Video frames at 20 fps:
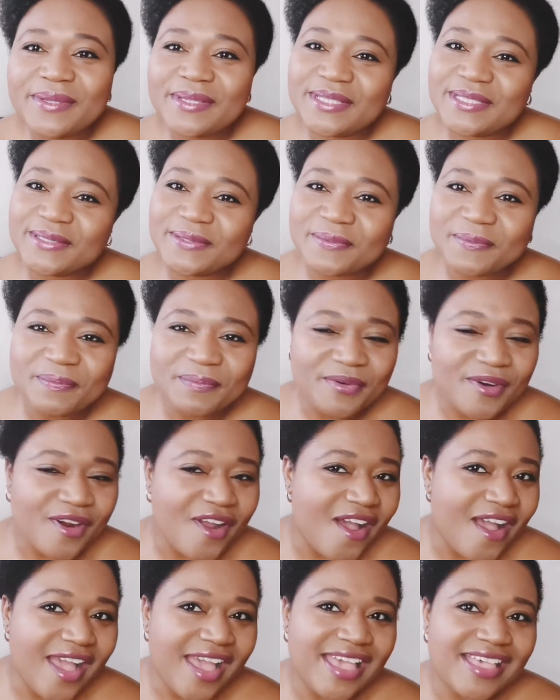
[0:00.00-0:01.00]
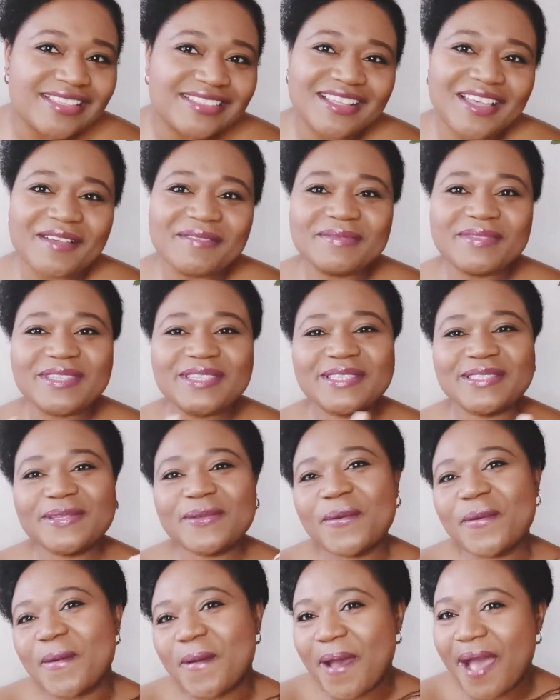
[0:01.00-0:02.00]
surprised. I'm
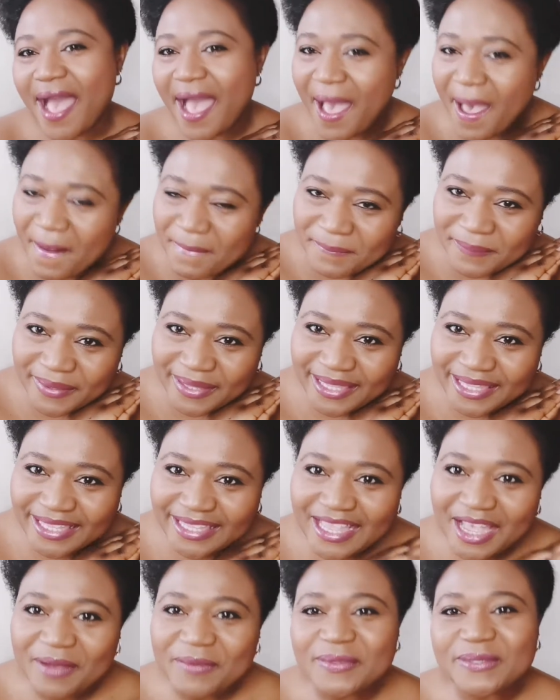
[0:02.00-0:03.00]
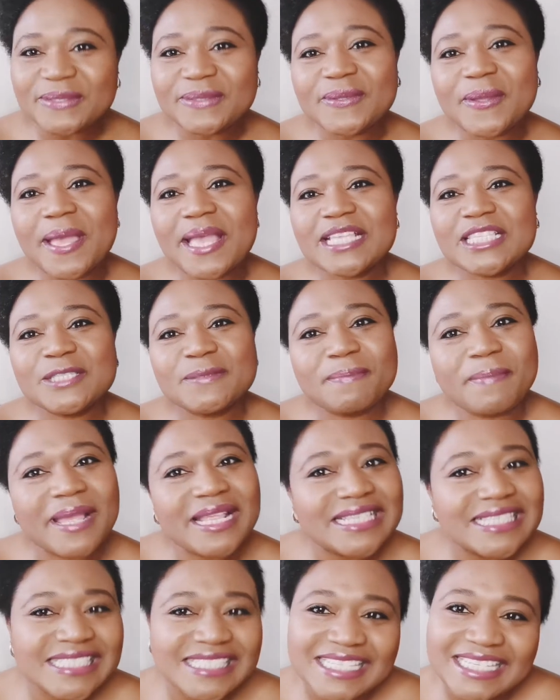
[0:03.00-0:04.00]
so happy. I was not
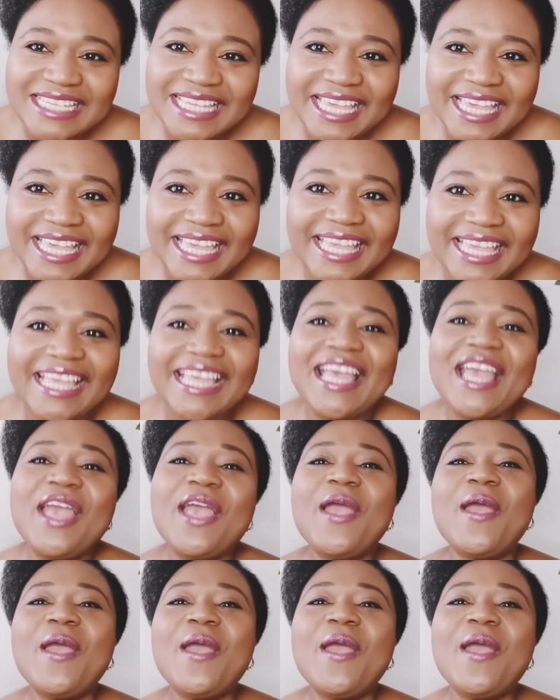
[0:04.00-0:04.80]
expecting it.